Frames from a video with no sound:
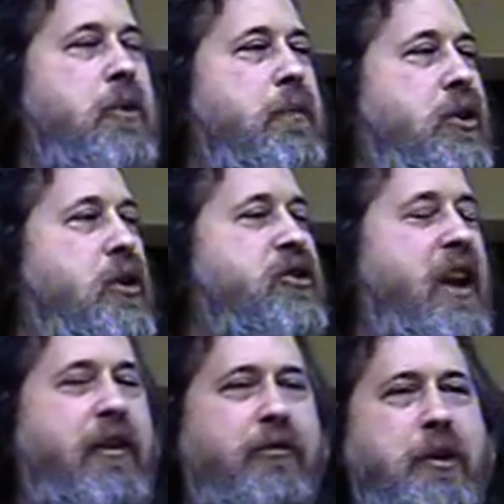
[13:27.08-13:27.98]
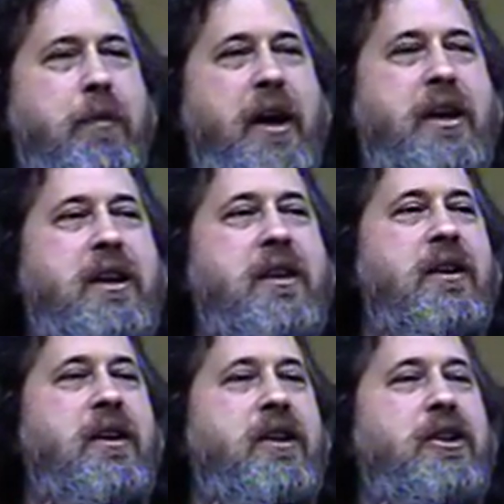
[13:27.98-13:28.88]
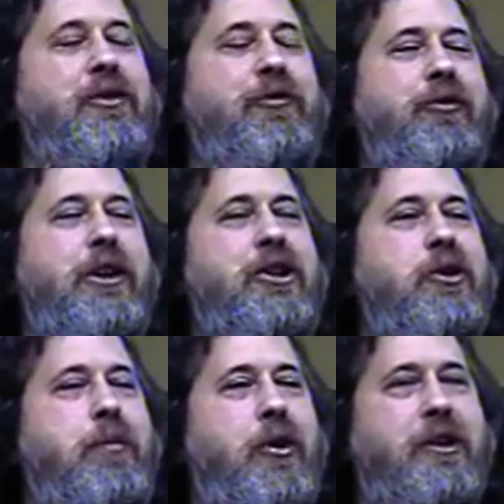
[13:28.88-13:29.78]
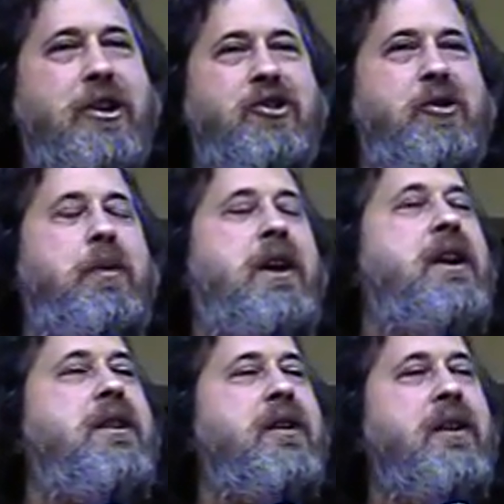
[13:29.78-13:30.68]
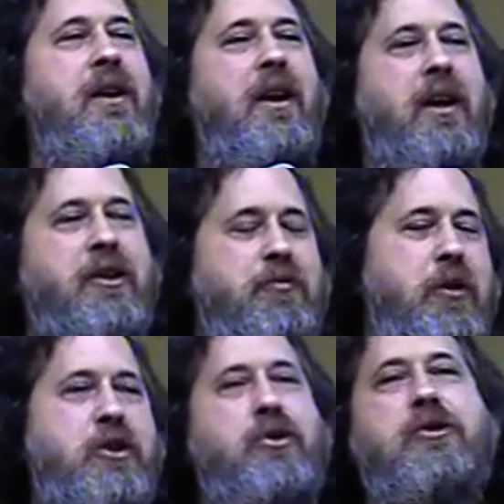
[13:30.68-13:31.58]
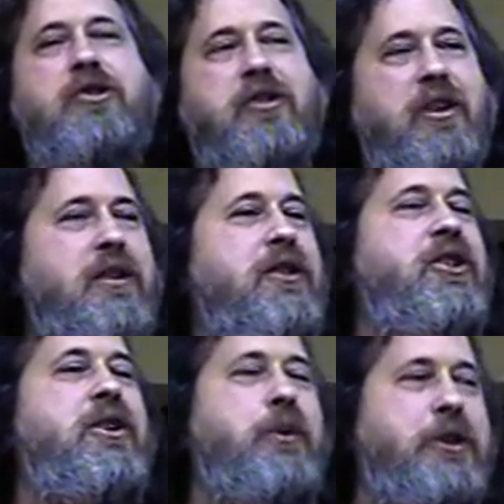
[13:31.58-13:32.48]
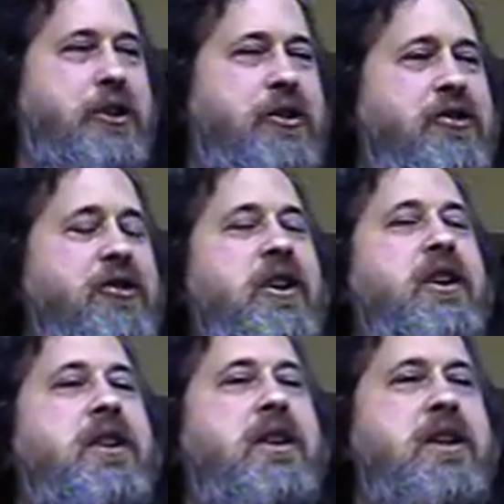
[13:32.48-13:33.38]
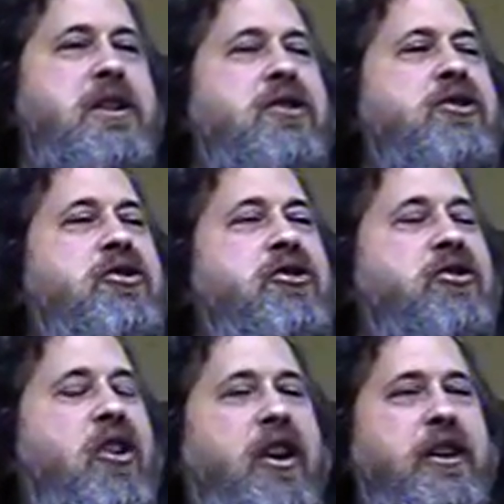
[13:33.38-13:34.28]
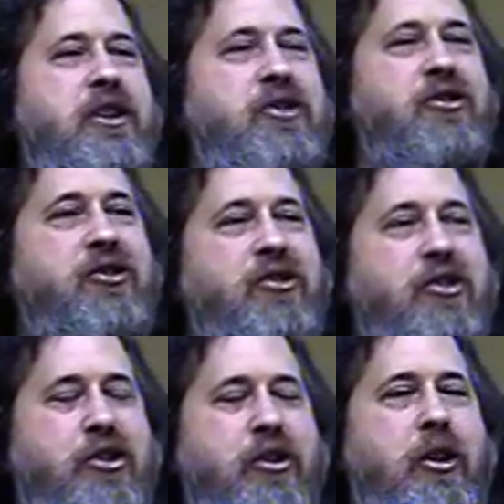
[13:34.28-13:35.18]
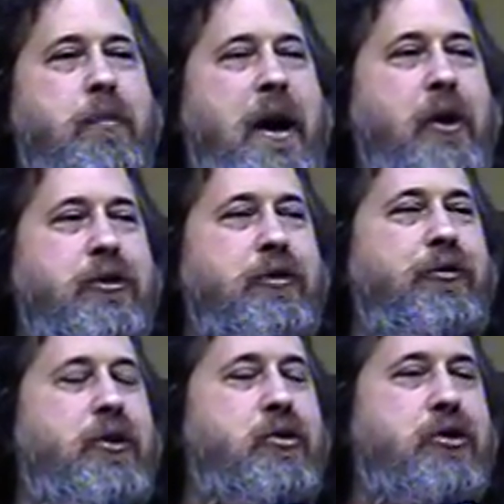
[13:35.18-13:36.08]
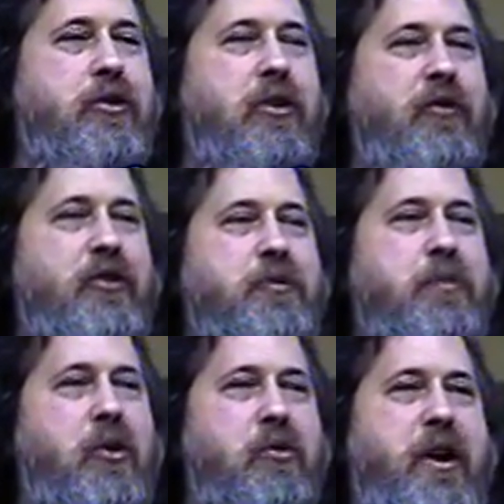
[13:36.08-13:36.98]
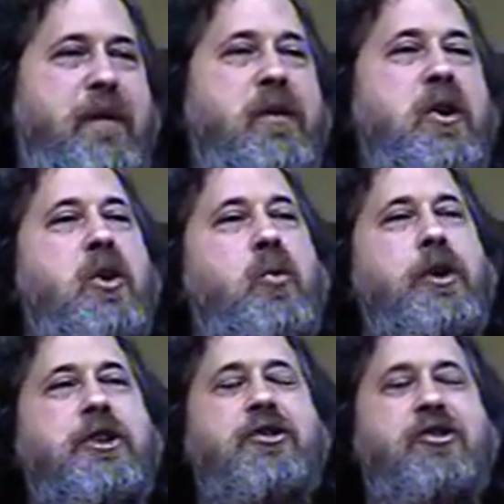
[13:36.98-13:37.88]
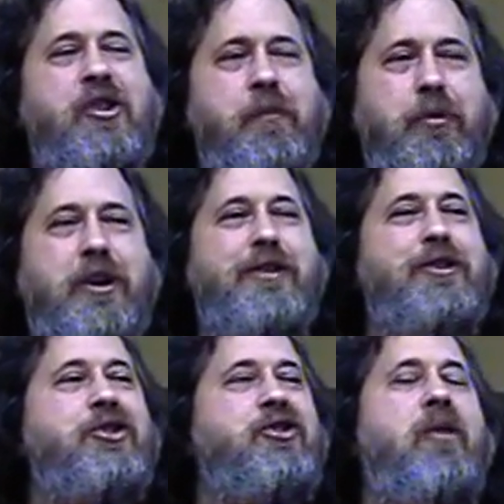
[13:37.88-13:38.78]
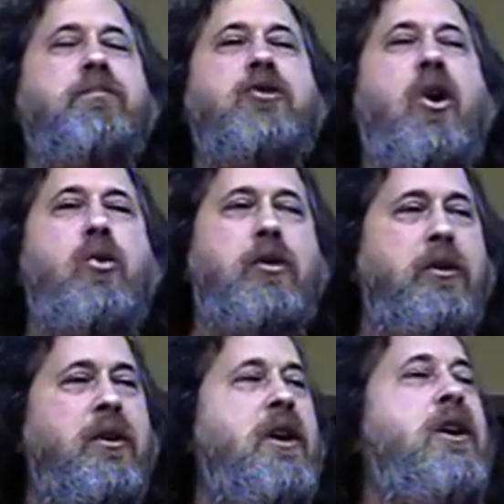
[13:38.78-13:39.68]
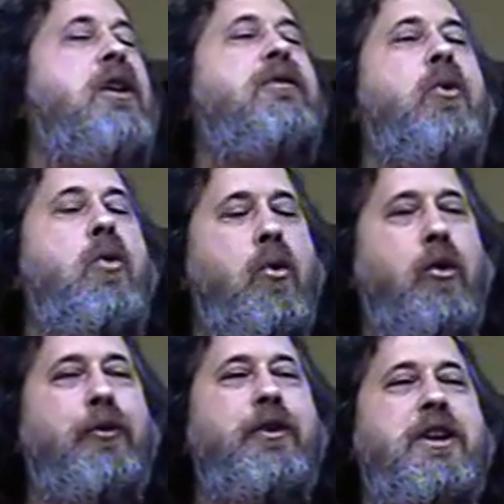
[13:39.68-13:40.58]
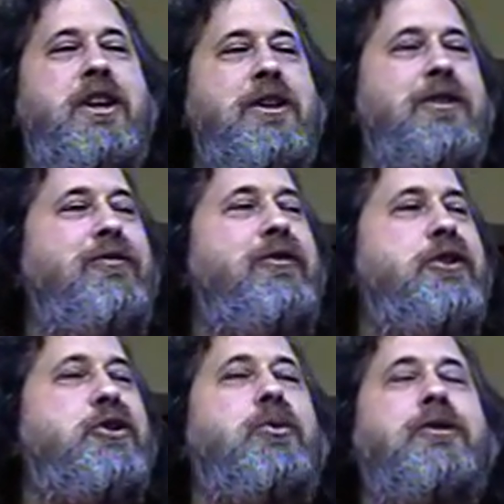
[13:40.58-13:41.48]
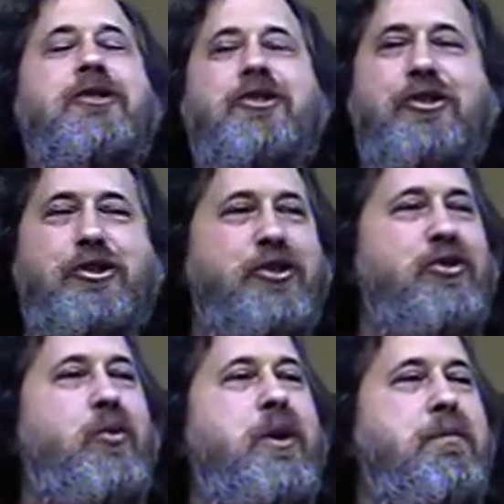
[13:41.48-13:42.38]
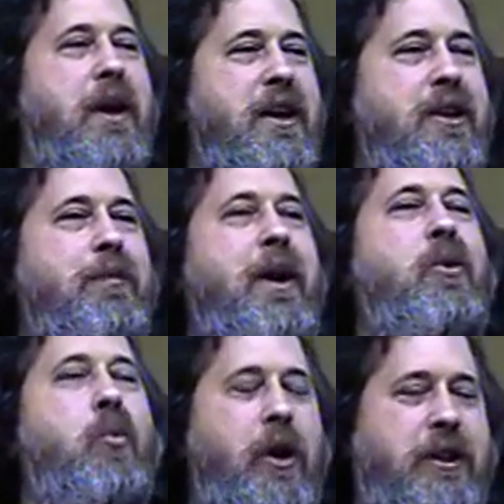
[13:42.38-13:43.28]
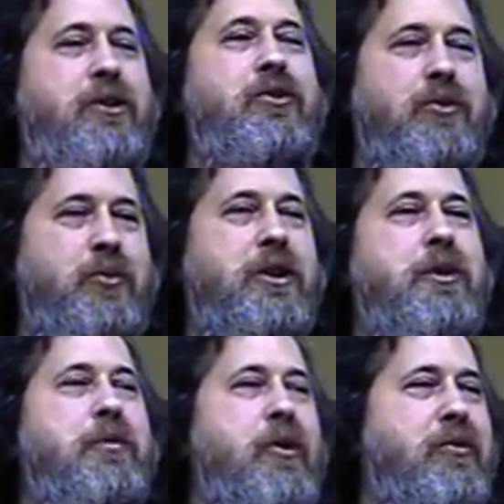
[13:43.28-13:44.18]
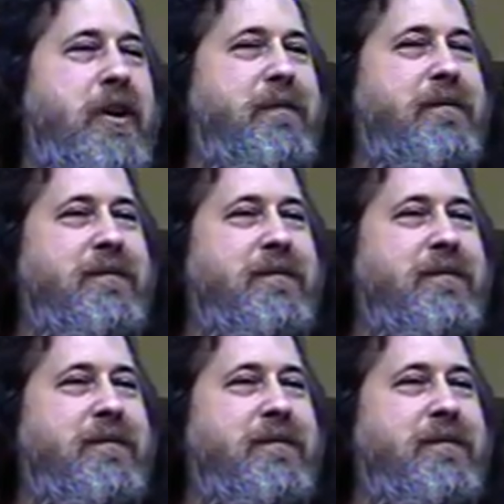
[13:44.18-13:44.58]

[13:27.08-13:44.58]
Because everybody is free to participate, as much or as little as he wishes, in society's decision about the future of this program, which is simply the sum total of all the individual decisions we make about what to do with the program.